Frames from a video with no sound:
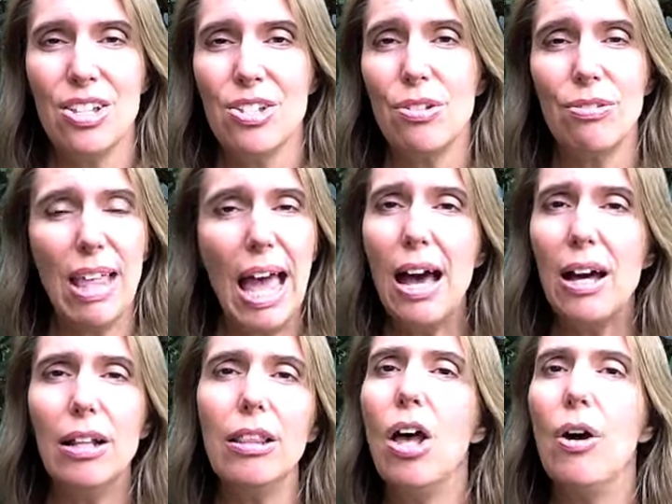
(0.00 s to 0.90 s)
So
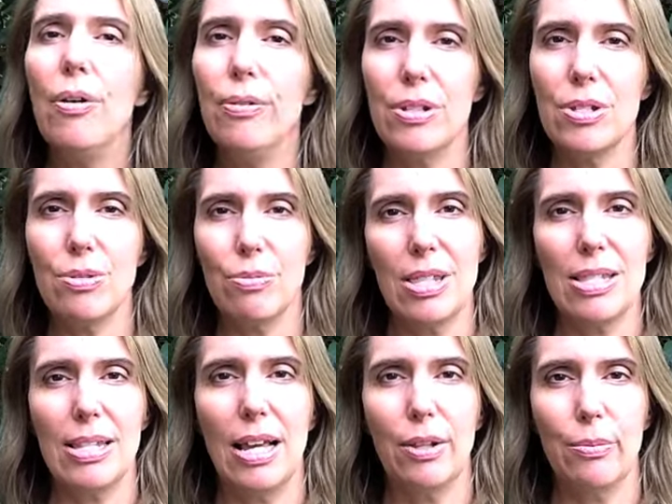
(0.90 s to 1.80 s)
that alone is
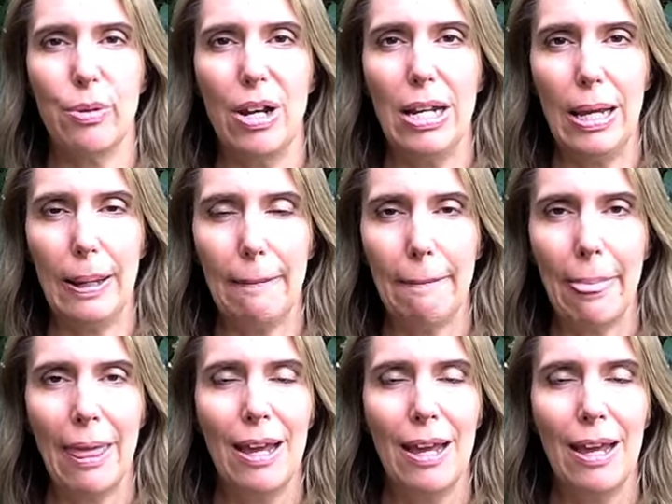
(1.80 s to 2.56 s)
worth celebrating